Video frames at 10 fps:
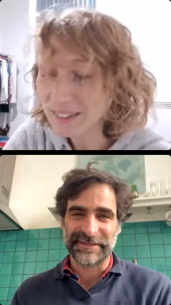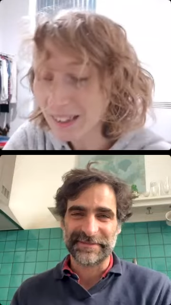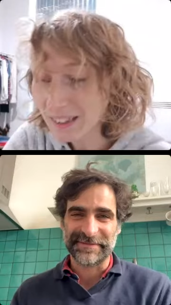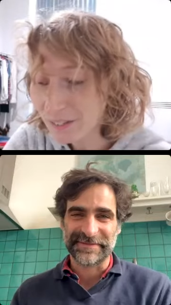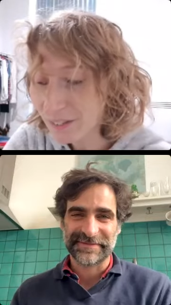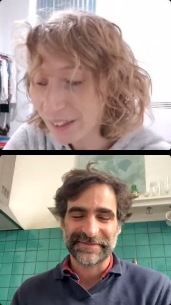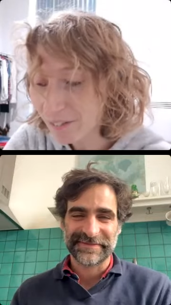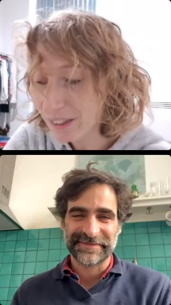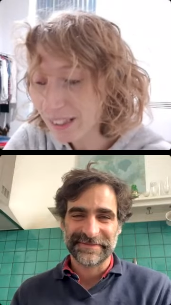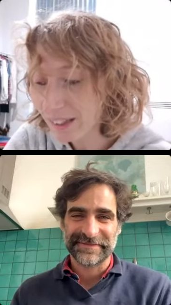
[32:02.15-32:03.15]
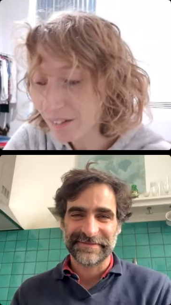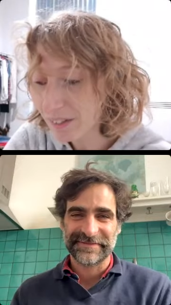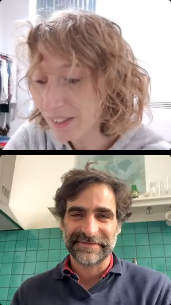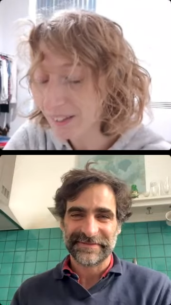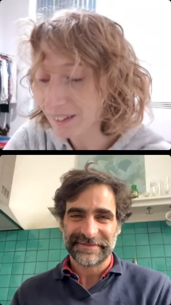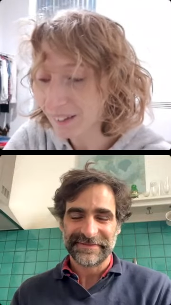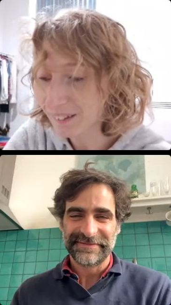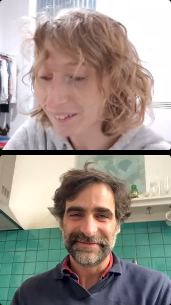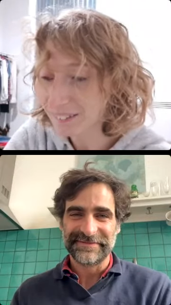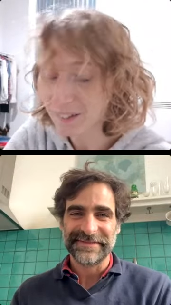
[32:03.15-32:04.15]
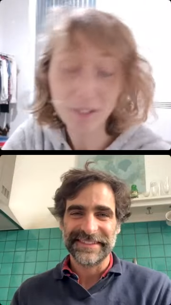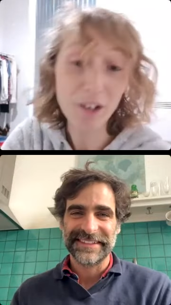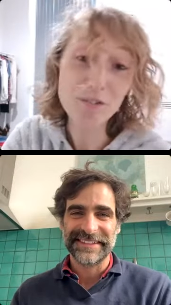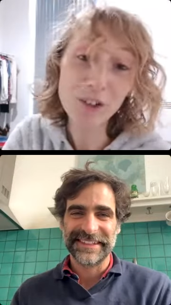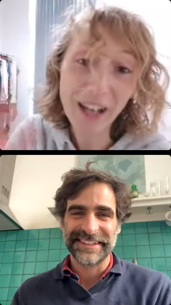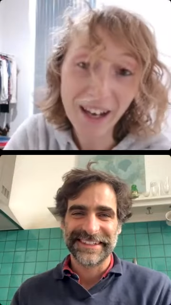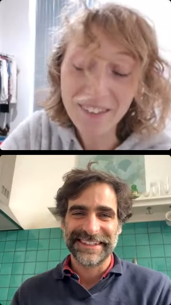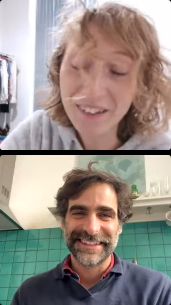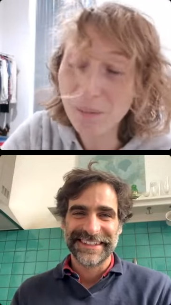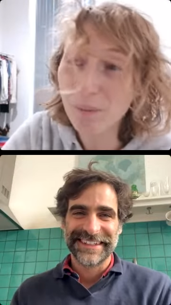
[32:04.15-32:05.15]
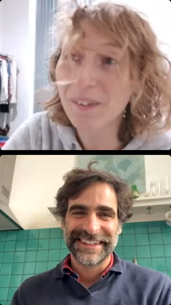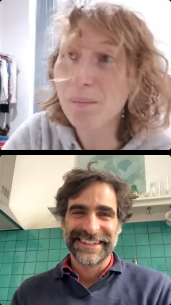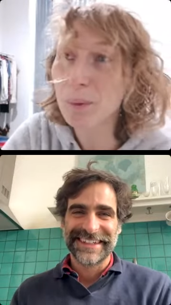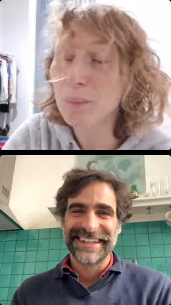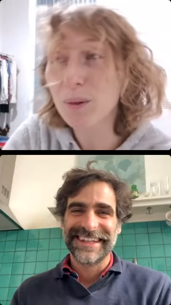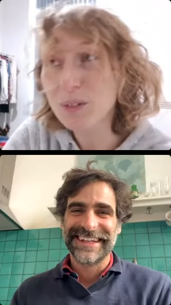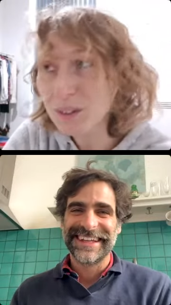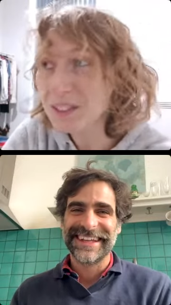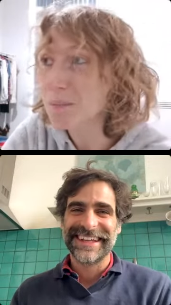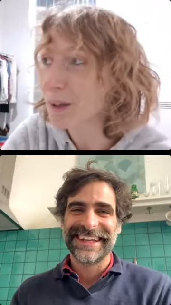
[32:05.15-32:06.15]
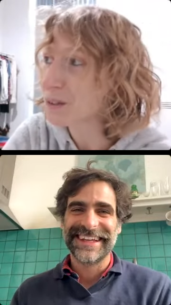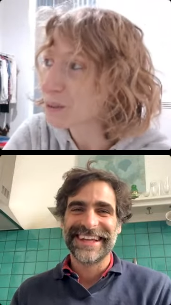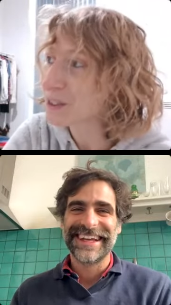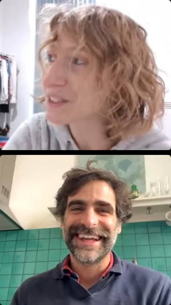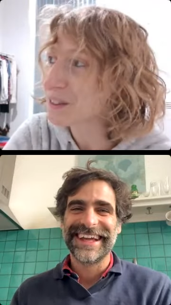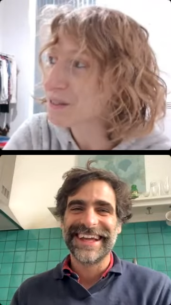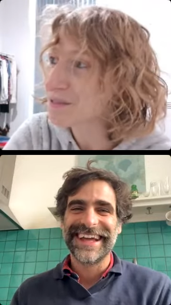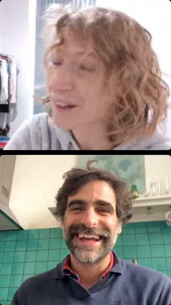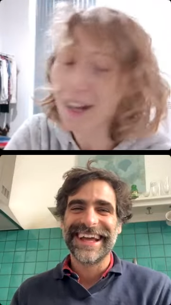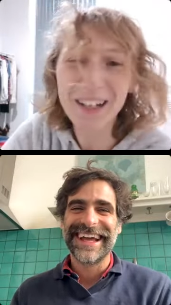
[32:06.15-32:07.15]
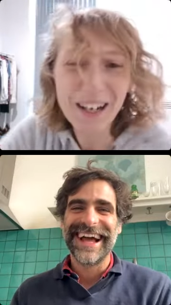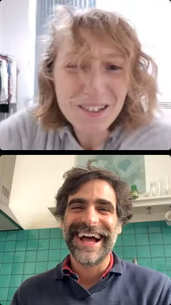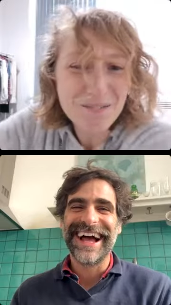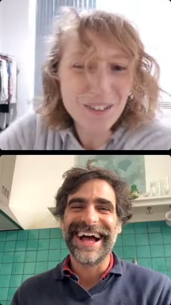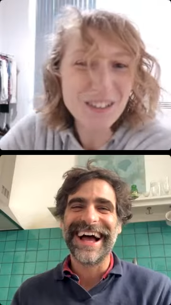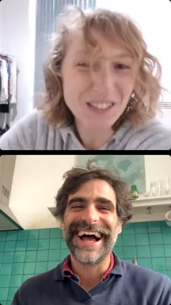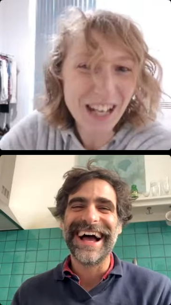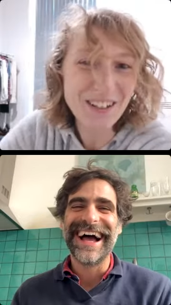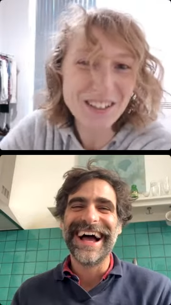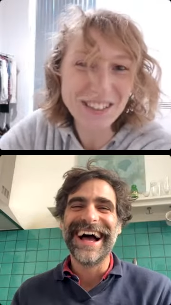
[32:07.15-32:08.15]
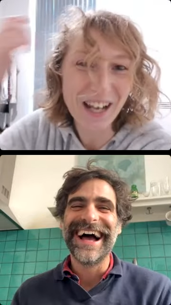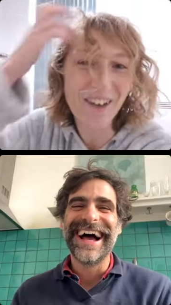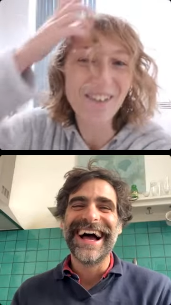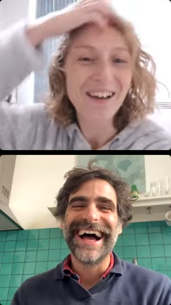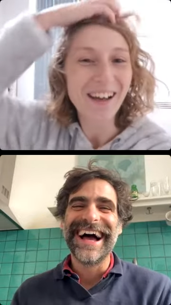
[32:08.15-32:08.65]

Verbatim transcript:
Speaker 1: that's really, really lovely. I've not had any wedding proposals in my tours so far. I kind of feel jealous now.